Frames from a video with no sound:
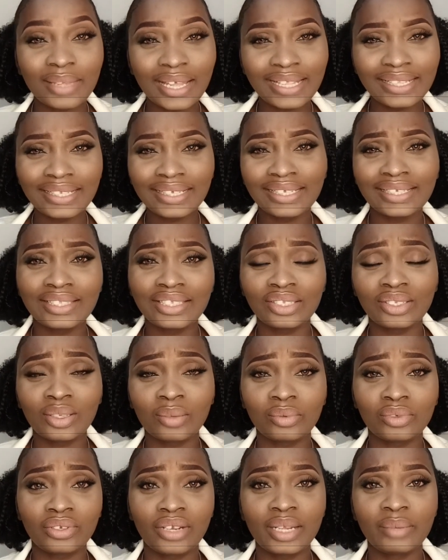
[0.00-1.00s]
kindly hit the
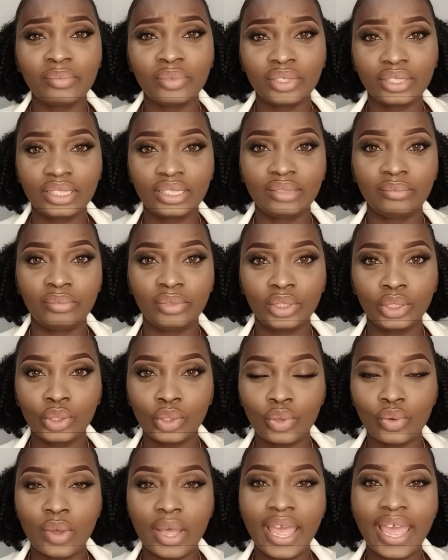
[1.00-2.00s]
subscribe button
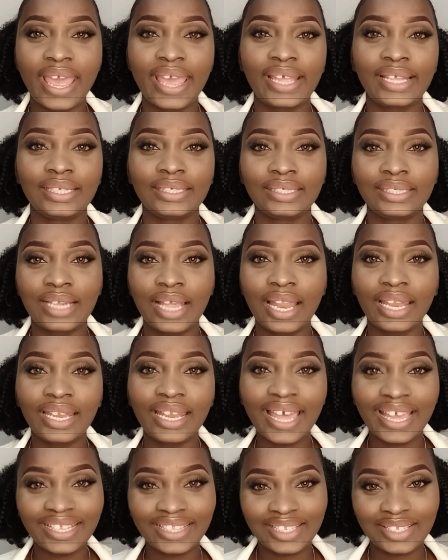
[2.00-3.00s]
below and
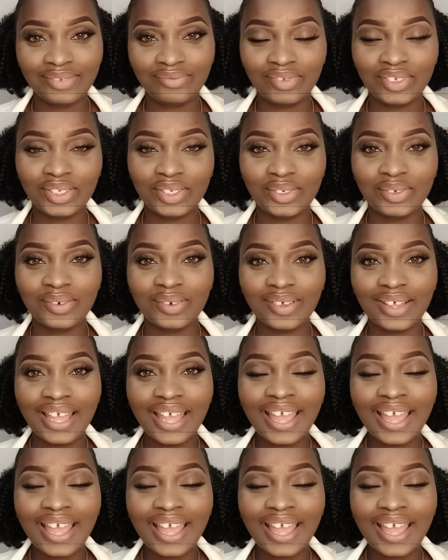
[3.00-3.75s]
like this video.